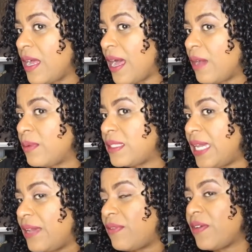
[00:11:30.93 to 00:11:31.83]
I will
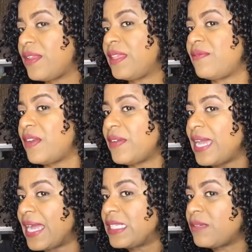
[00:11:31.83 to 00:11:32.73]
take the very
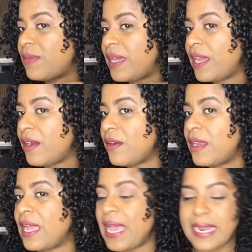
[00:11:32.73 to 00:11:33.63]
ends of my hair,
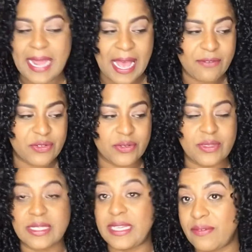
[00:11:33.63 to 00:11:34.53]
and after
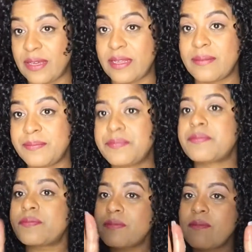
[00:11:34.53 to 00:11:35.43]
the leave-in,
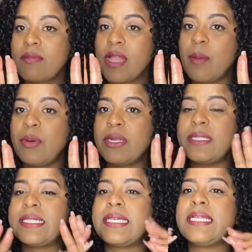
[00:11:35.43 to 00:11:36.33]
I'll
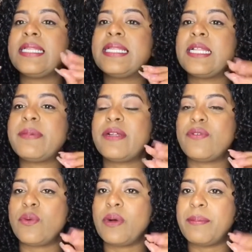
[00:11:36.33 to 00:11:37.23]
seal a little bit of
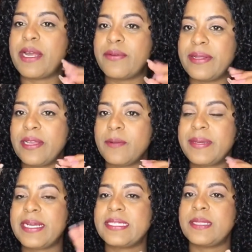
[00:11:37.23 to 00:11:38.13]
butter in there,
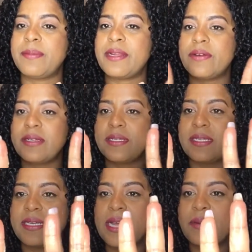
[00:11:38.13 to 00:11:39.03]
because the butter, you
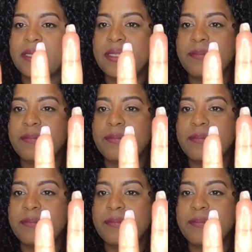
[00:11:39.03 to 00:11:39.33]
see now it's